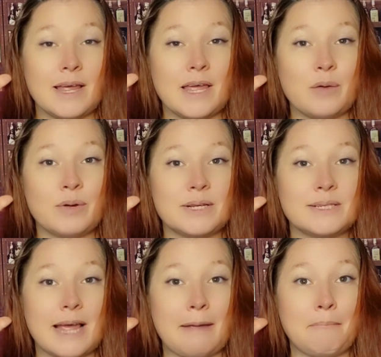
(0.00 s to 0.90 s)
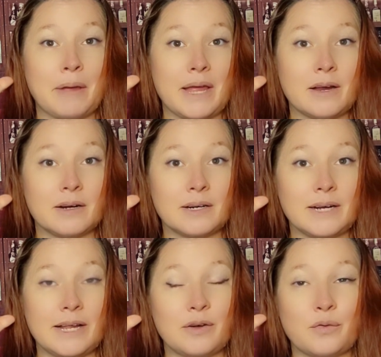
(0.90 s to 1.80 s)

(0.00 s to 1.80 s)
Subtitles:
He was a baker in